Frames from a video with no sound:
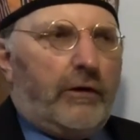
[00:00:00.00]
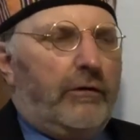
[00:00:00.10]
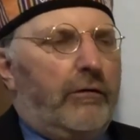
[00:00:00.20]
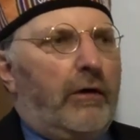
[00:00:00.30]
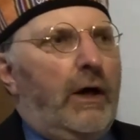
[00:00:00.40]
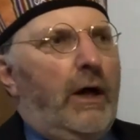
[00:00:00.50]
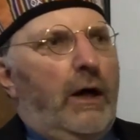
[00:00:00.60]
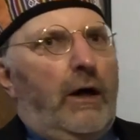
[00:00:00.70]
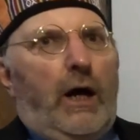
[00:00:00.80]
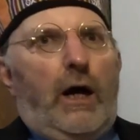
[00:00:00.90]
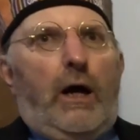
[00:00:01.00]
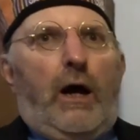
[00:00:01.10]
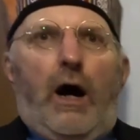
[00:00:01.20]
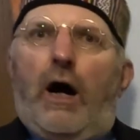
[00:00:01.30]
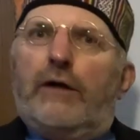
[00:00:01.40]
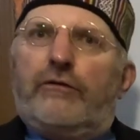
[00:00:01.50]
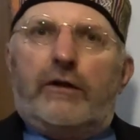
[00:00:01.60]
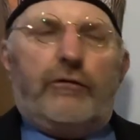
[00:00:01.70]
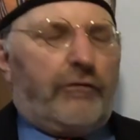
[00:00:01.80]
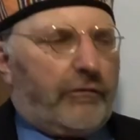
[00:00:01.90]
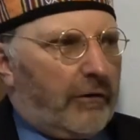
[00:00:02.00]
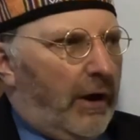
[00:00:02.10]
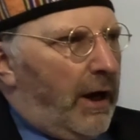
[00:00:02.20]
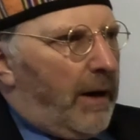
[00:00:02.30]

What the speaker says: and artists,